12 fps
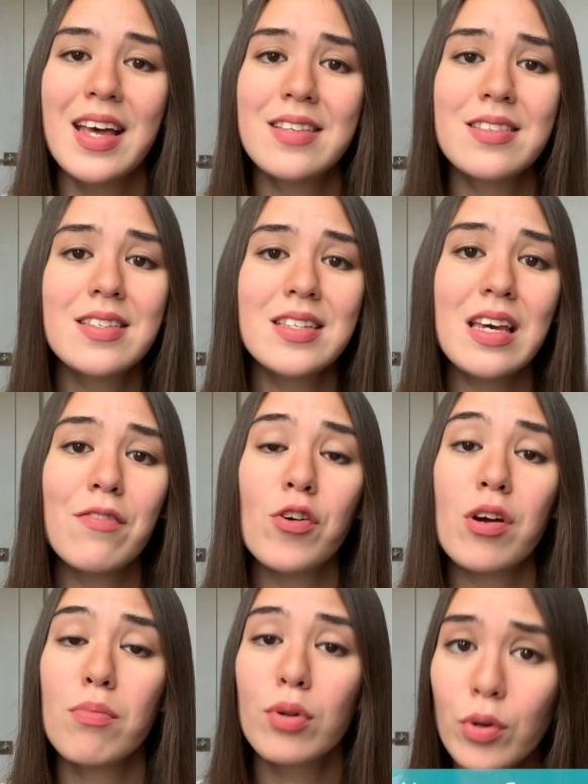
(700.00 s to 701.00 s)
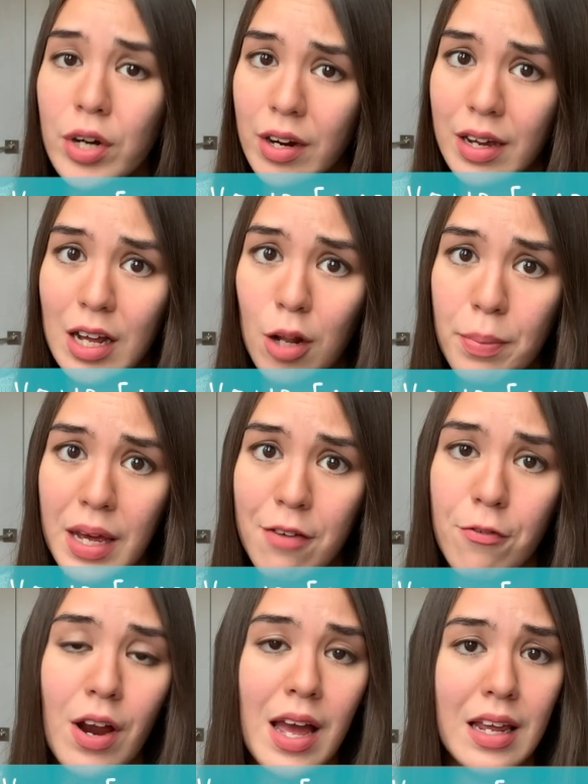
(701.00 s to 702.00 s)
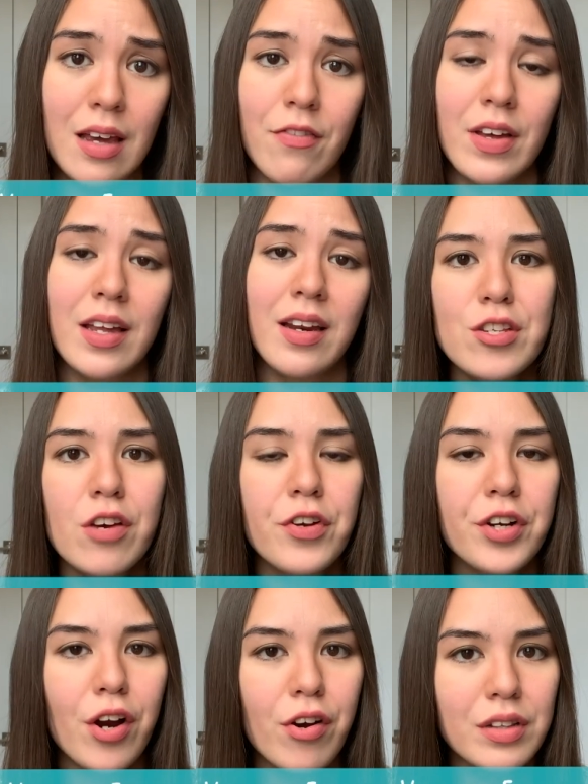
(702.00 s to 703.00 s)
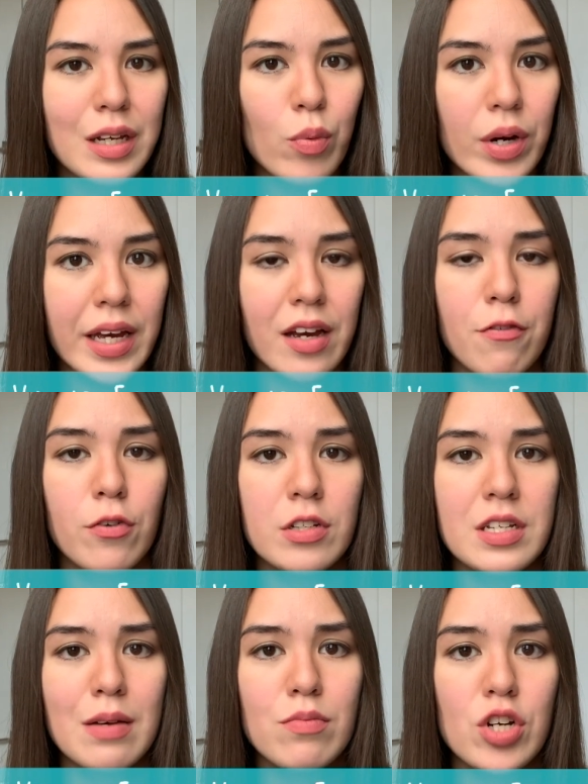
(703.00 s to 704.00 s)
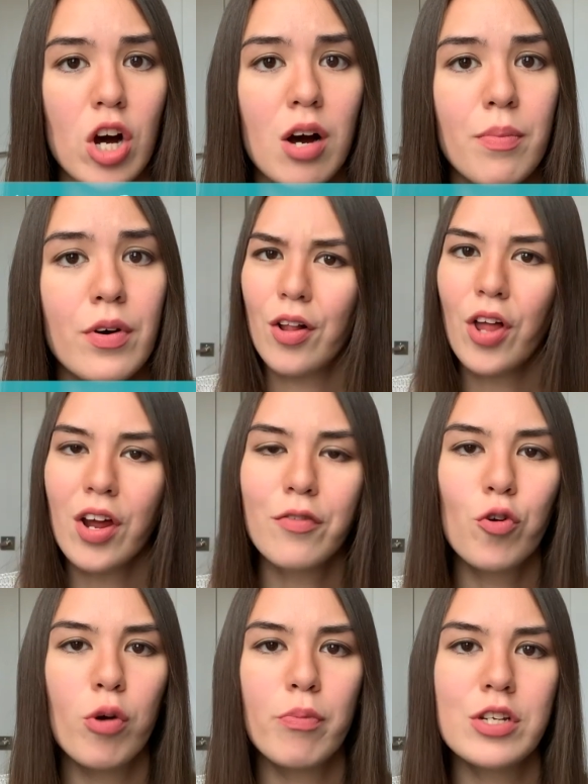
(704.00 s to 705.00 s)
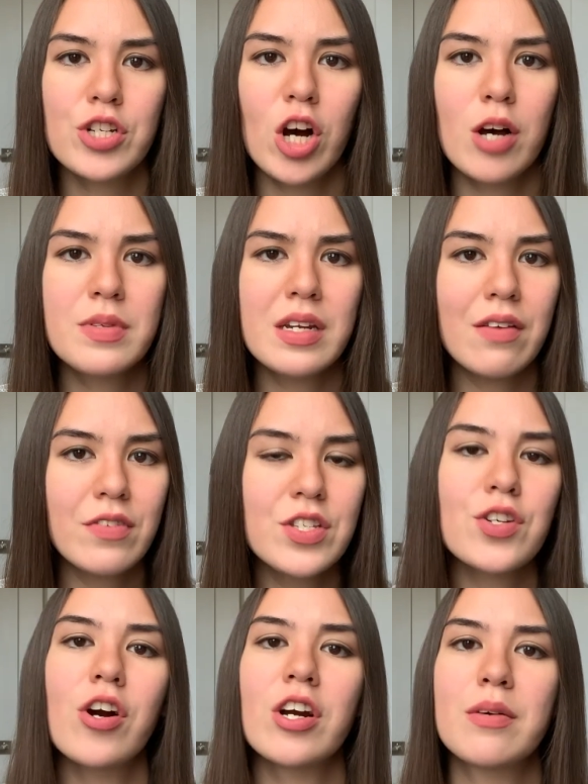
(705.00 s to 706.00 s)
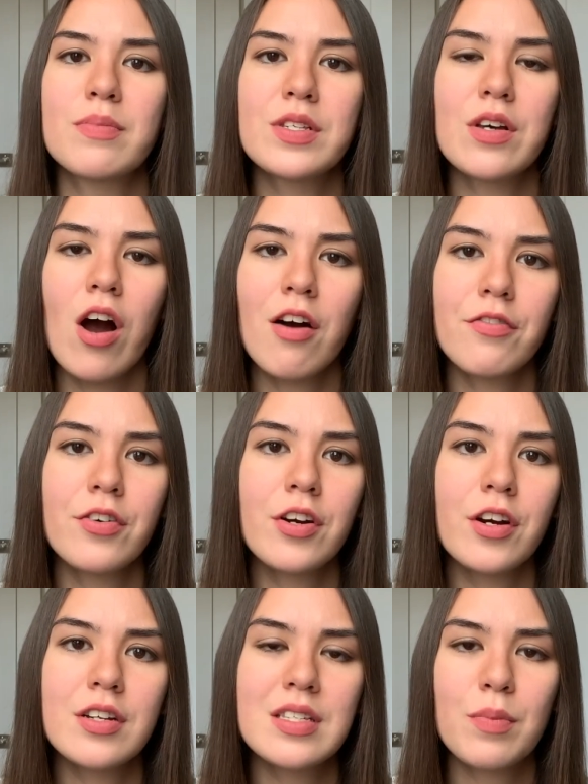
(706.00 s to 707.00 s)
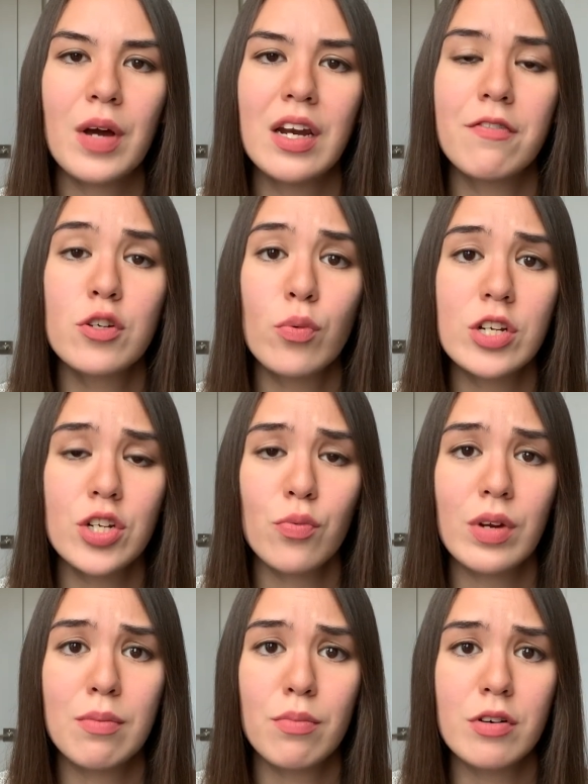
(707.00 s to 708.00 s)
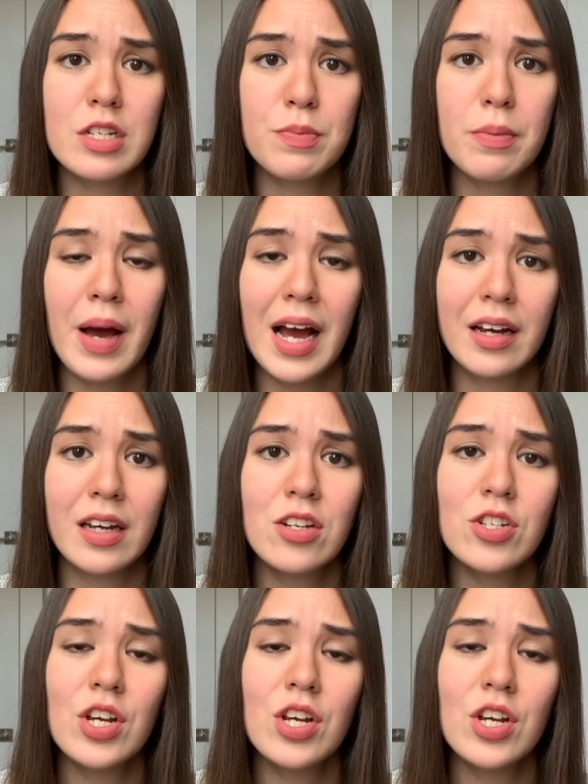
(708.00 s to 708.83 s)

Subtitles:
is to see if your employer can help pay for any of it. So if you're currently working a full-time job, a lot of corporate jobs and even startups offer some kind of tuition reimbursement package.